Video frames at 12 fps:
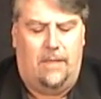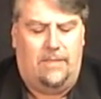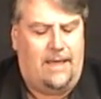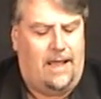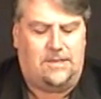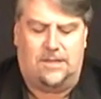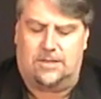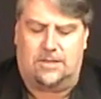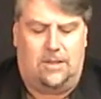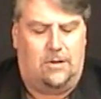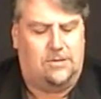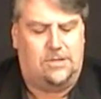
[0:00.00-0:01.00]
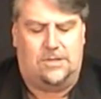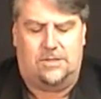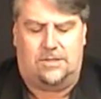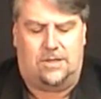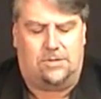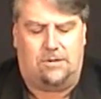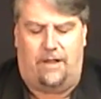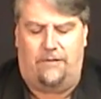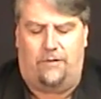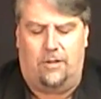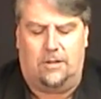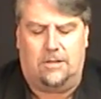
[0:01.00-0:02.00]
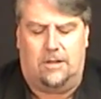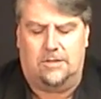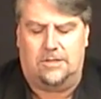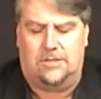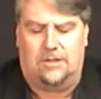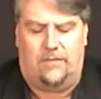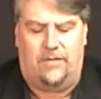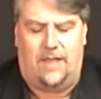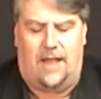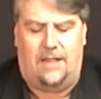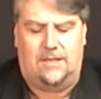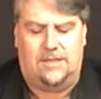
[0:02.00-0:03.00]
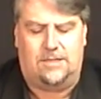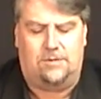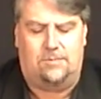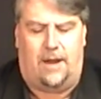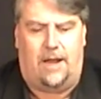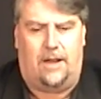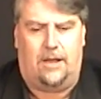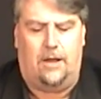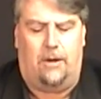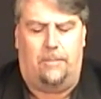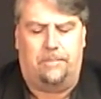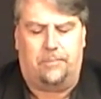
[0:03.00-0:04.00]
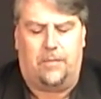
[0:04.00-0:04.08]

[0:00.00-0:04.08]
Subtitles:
That just closes, the trifold closes over that, and this is ready to go.